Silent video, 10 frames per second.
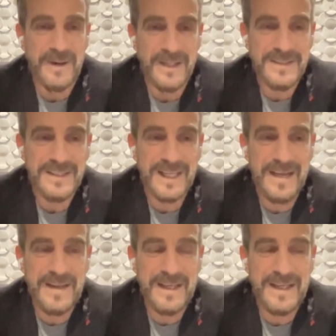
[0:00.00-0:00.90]
but
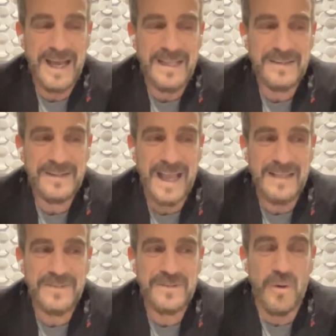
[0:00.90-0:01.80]
I, I
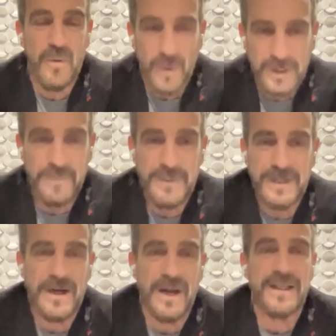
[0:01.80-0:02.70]
I don't want to
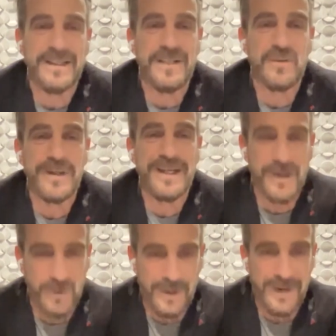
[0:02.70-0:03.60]
be an architect
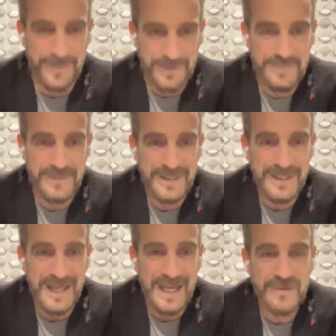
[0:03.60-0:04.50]
doing an aquarium.
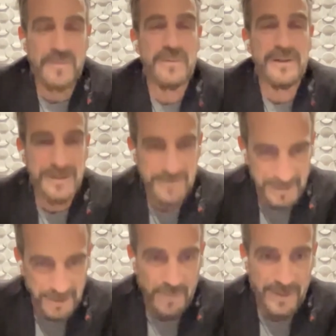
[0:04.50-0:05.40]
I don't
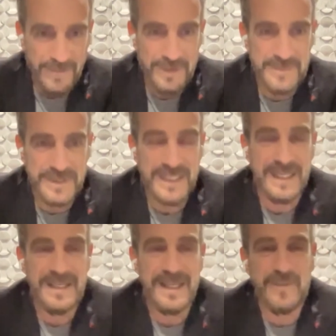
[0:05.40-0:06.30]
believe in aquariums,
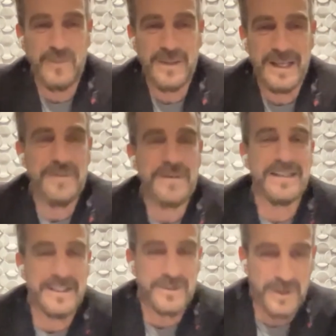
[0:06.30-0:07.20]
and and with
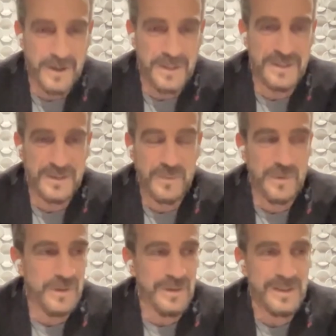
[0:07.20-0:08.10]
everything that's going on in
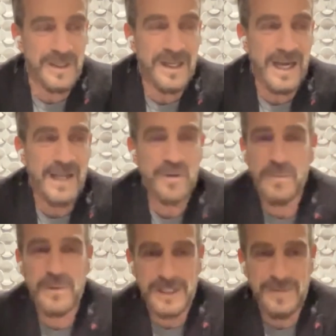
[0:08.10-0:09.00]
the world, I
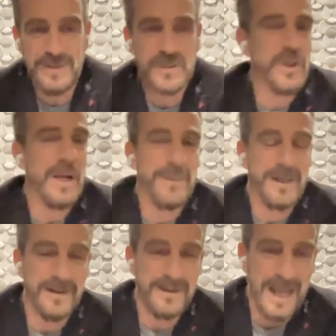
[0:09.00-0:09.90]
don't believe in
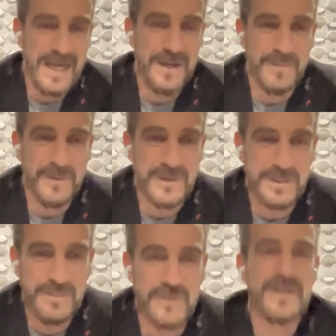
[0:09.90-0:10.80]
trapping
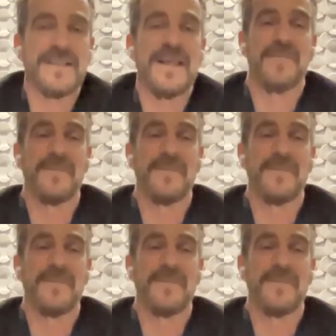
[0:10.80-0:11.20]
animals and putting